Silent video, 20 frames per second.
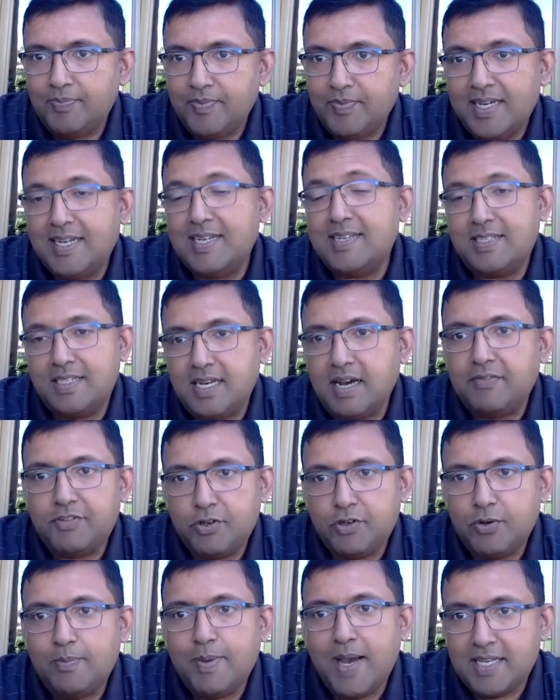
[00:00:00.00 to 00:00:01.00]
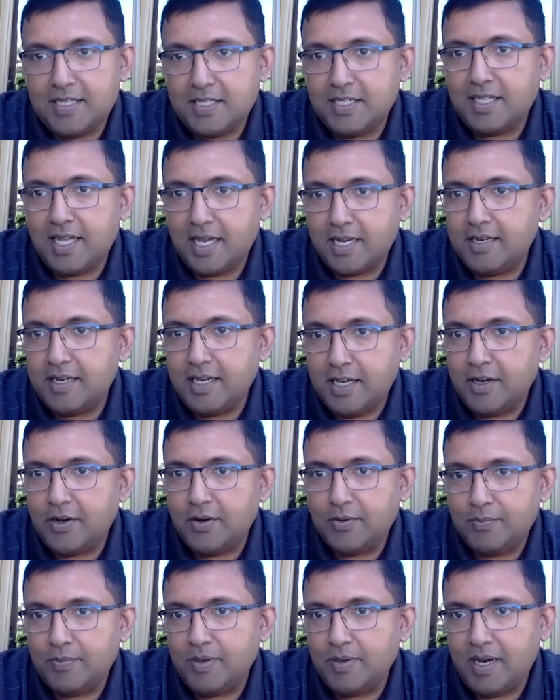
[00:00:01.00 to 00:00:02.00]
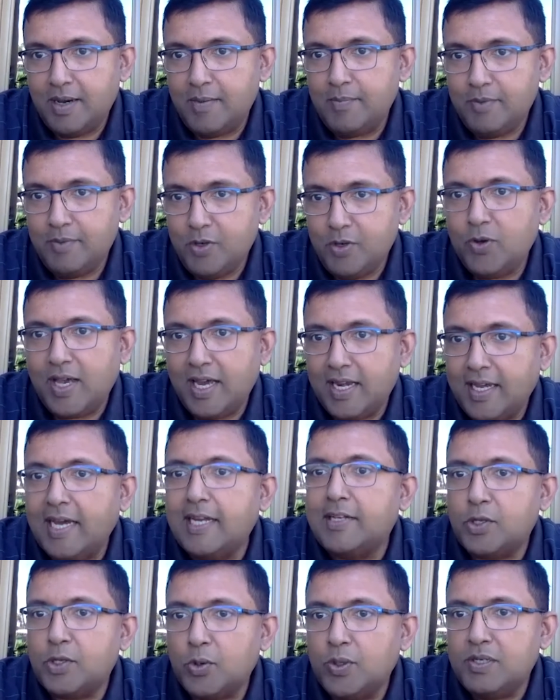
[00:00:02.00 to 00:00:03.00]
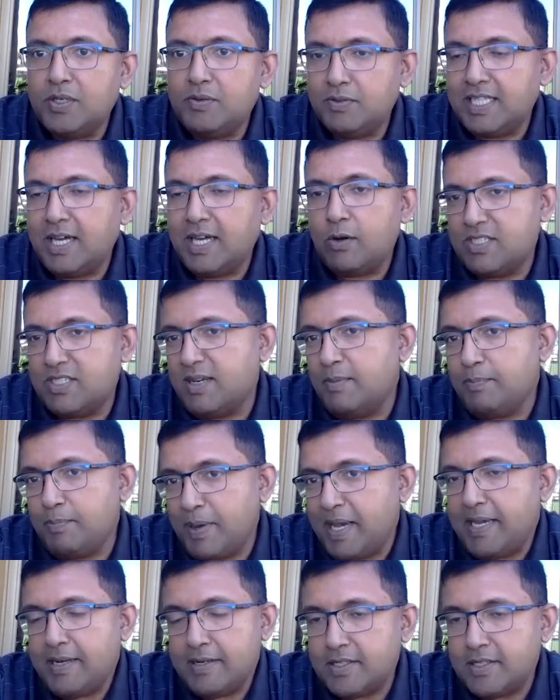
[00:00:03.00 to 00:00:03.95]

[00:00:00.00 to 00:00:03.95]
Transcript: it is tough to imagine that you can get through it without some pain.